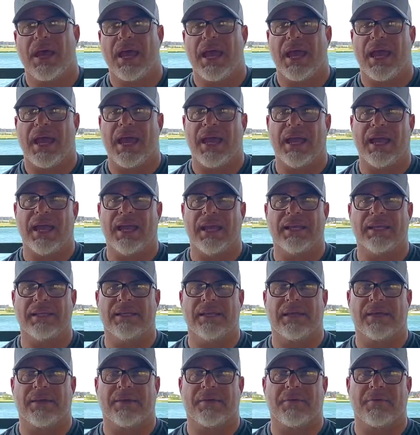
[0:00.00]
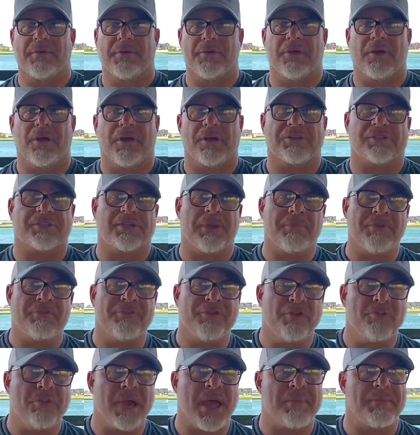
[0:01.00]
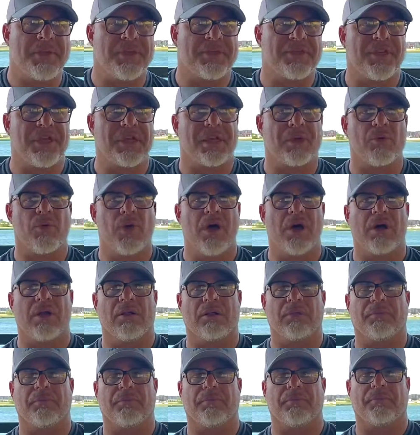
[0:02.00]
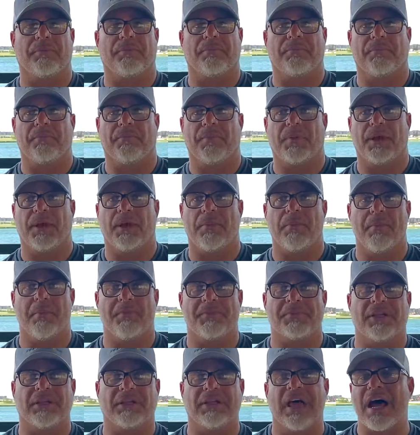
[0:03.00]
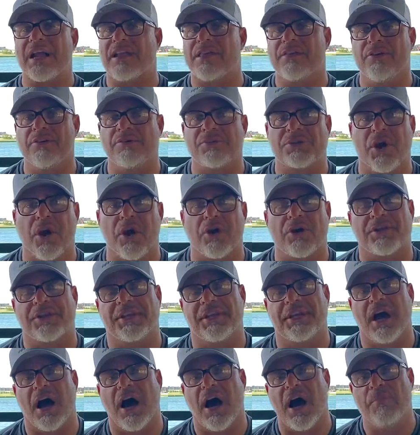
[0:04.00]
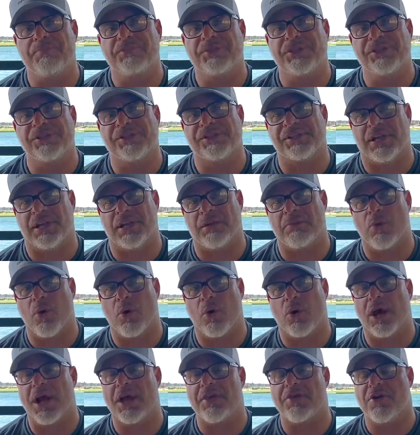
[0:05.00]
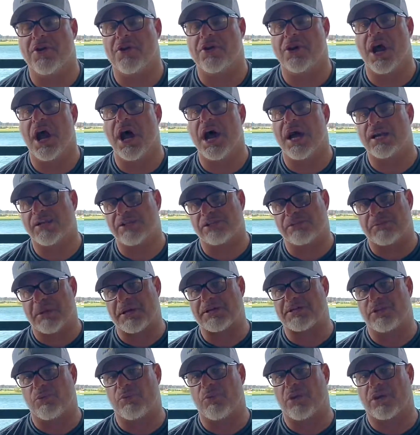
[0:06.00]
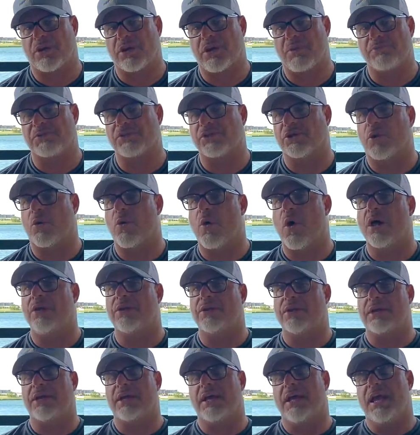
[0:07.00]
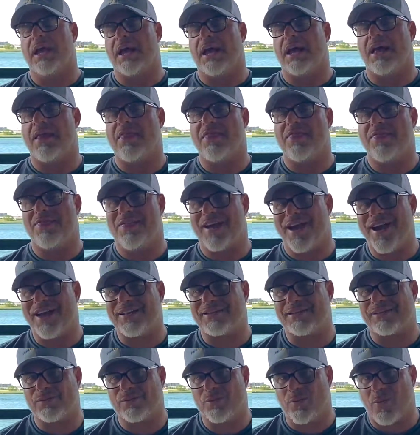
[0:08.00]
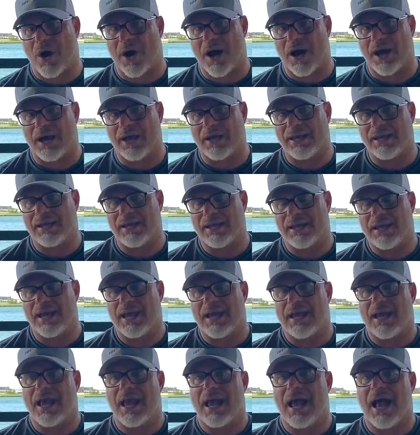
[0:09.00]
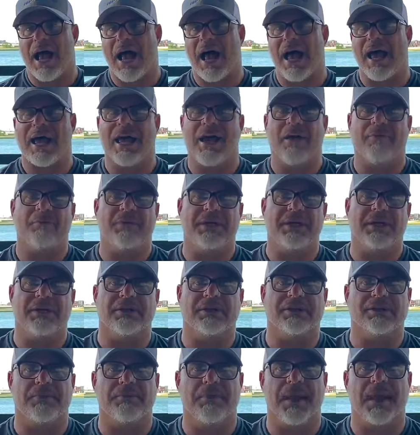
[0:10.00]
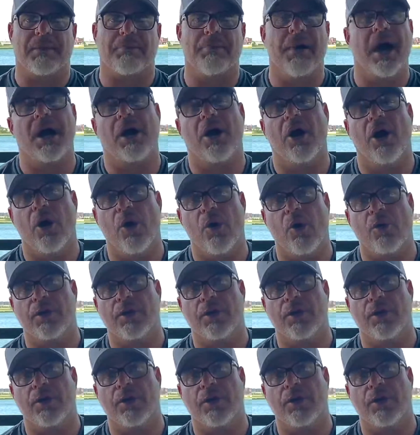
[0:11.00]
And some of you may be thinking, well, a lot of those aren't the options anymore, and they're not, especially when it comes to quality. And that's why I have begun to make my own,